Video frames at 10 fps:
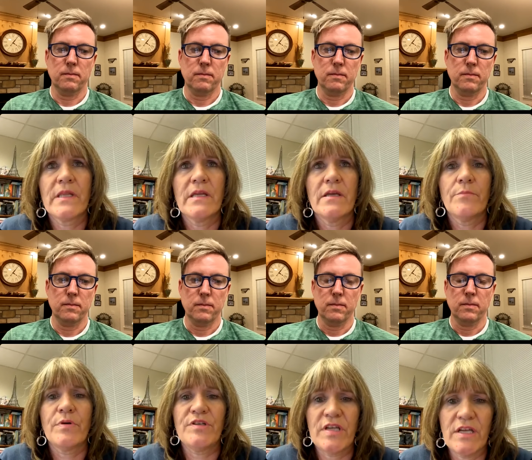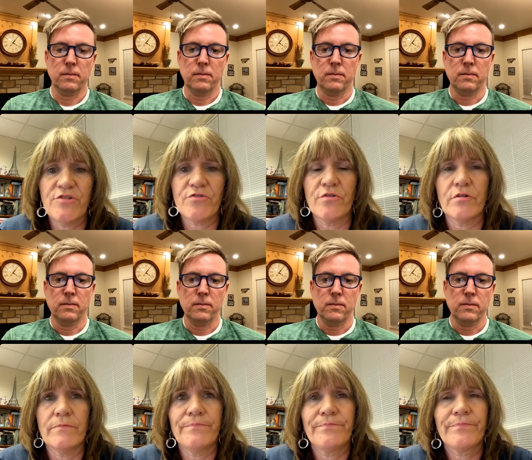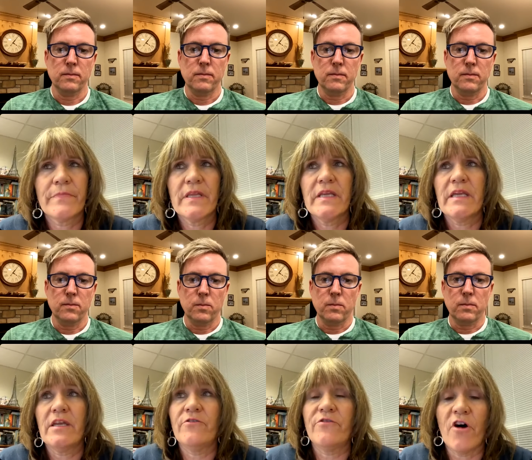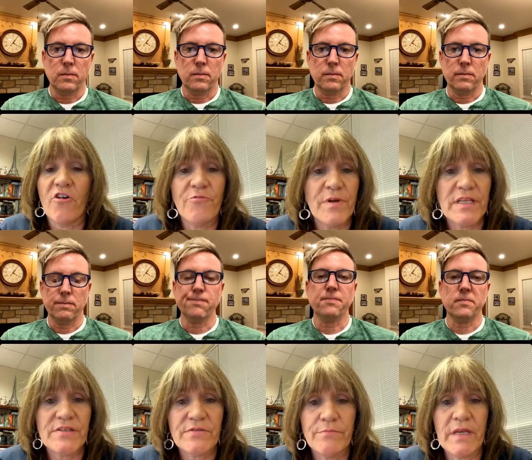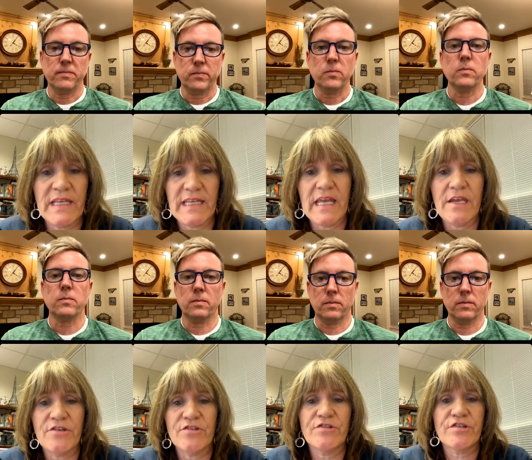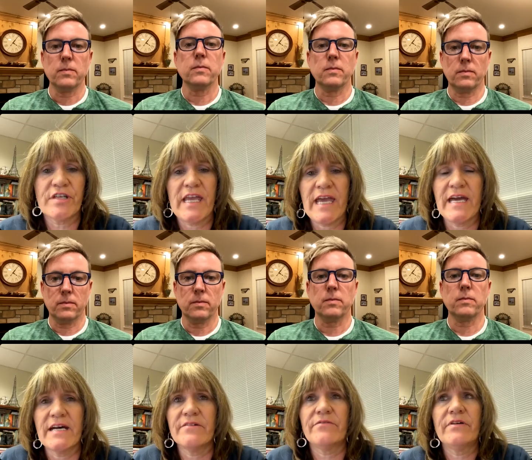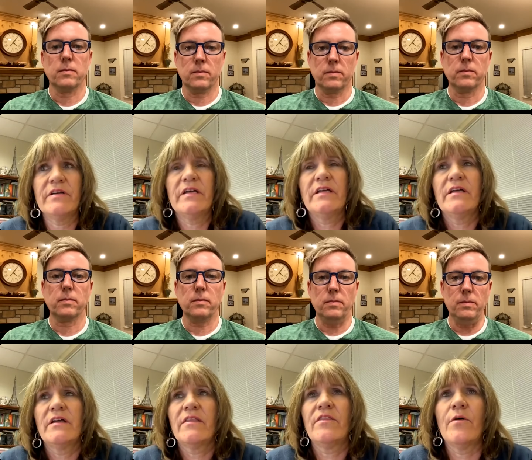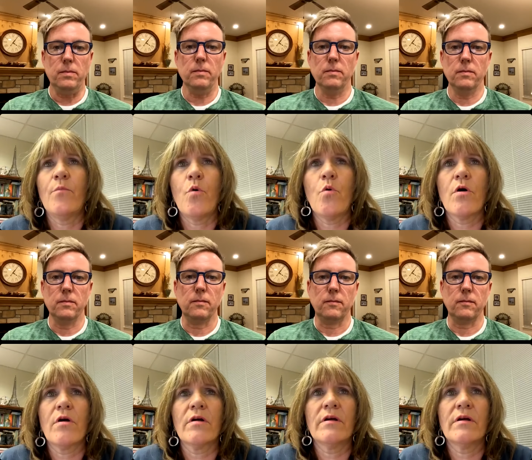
Speaker 1: potential involvement many nations can have, the more